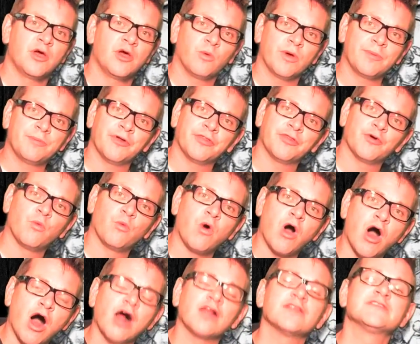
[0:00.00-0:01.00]
We put the
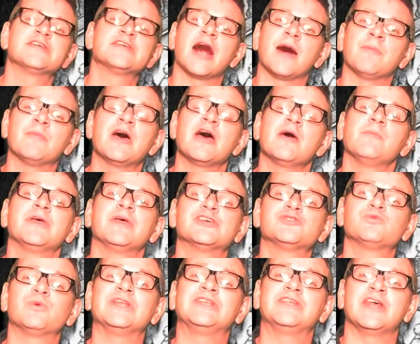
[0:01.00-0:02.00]
walls up
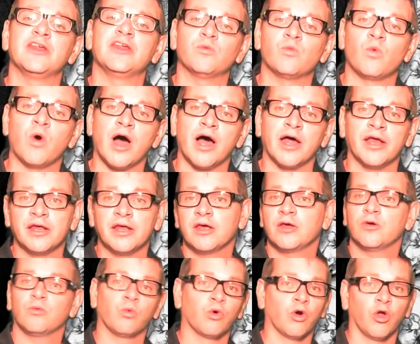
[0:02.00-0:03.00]
because we didn't want
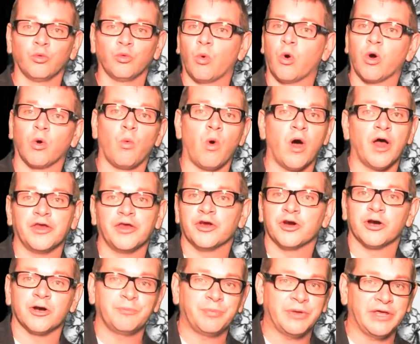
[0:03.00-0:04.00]
World War I,
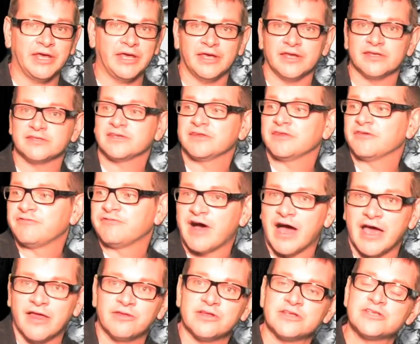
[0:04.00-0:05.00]
Europeans and the
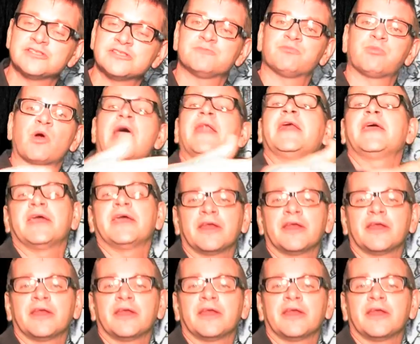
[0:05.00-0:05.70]
violence spreading